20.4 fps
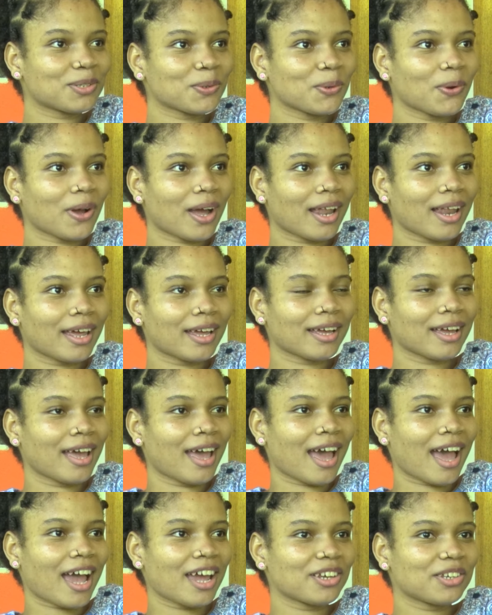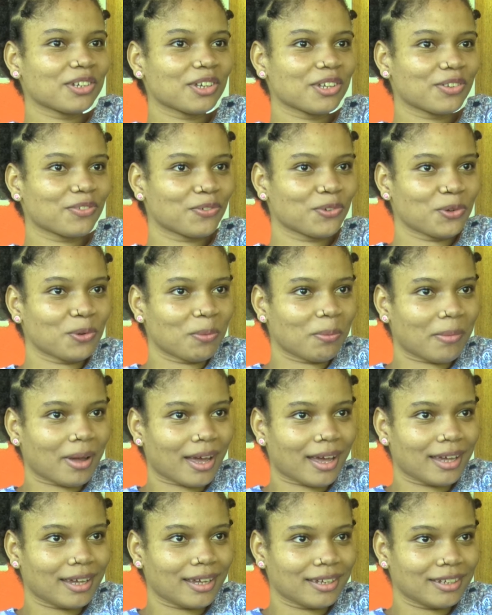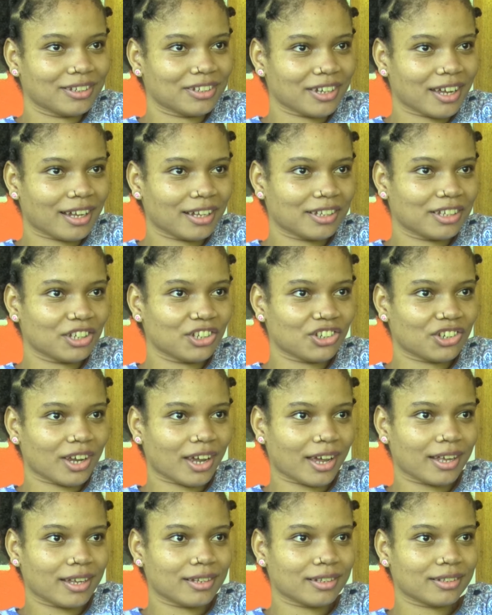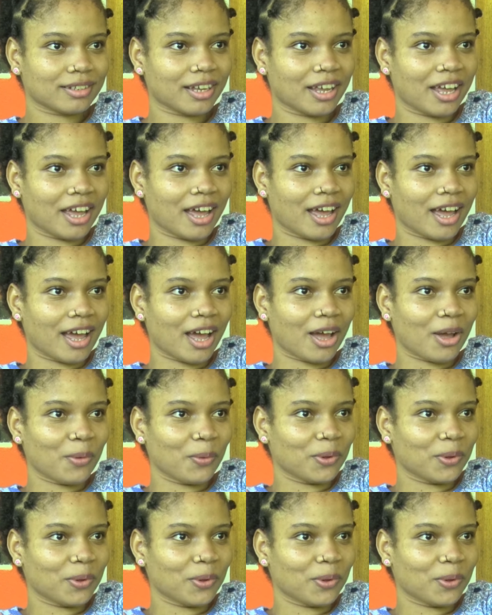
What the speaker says: So I just view my challenge as a